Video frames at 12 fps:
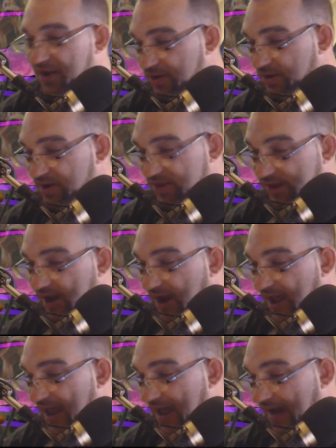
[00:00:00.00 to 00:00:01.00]
units that
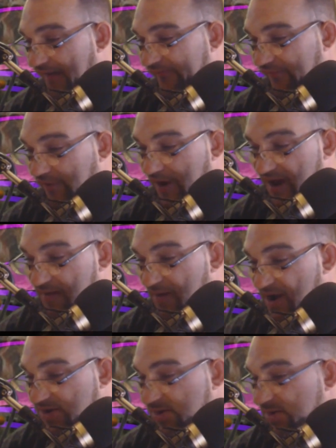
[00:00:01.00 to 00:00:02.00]
I have, or
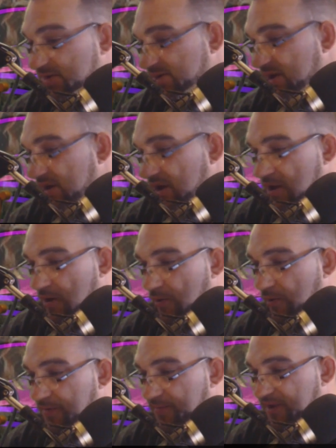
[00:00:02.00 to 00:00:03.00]
atomizers,
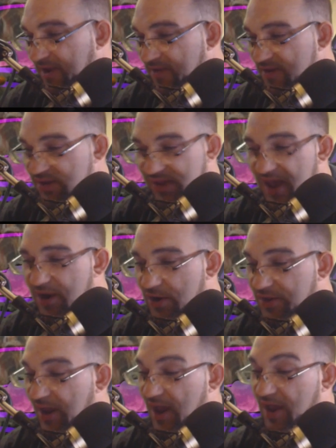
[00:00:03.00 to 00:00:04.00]
would be this
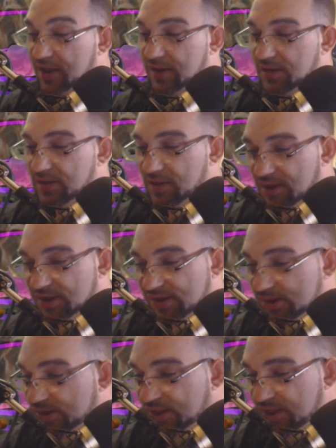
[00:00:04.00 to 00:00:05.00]
Kangertech.
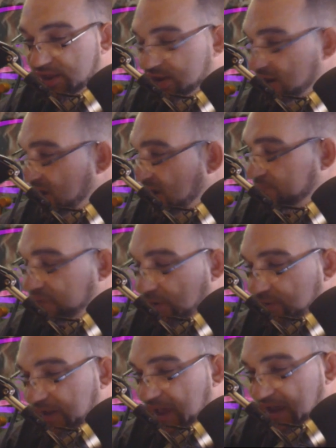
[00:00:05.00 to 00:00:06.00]
This is the
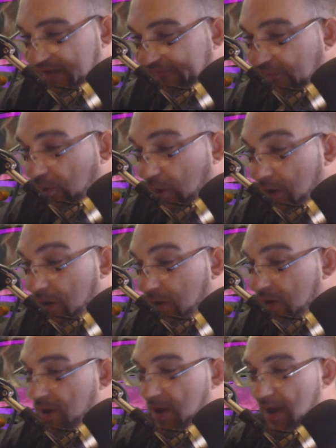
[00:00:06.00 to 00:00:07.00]
Pro Tank 4.
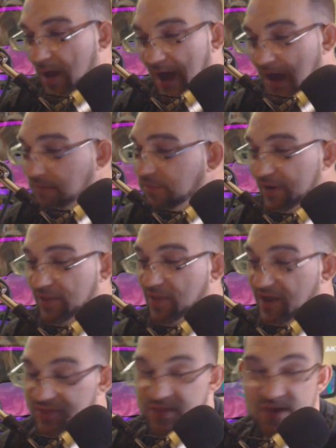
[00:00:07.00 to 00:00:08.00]
I really
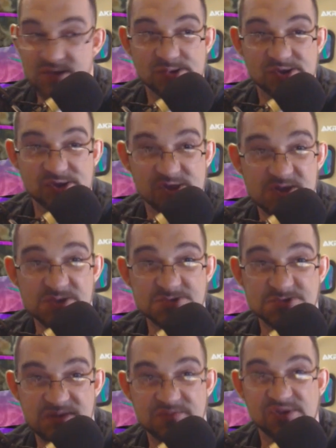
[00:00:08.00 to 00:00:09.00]
like this. This
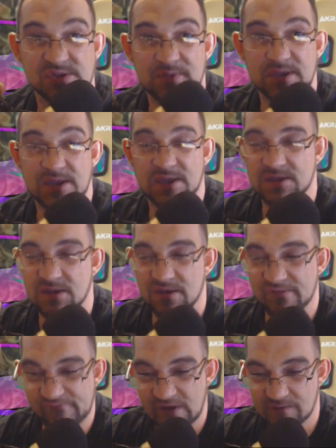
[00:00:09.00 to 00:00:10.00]
seems to be
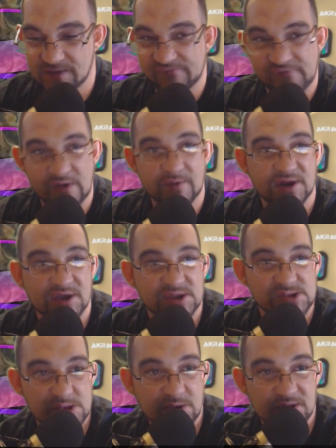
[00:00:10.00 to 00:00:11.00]
a very, very
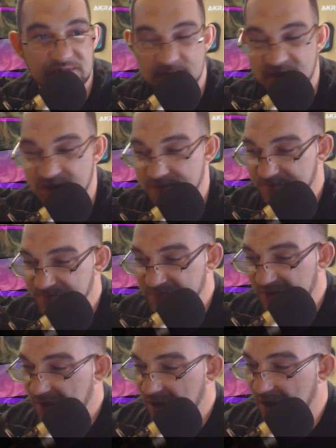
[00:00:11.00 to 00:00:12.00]
nice unit to me.
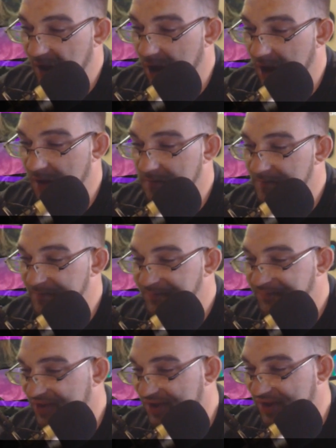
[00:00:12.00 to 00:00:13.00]

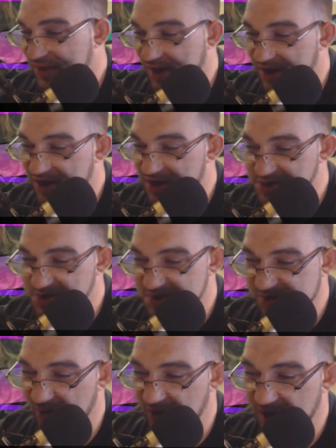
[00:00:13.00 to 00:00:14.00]
It's got an
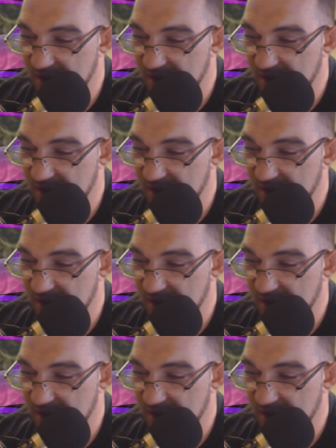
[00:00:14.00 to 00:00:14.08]
adjustable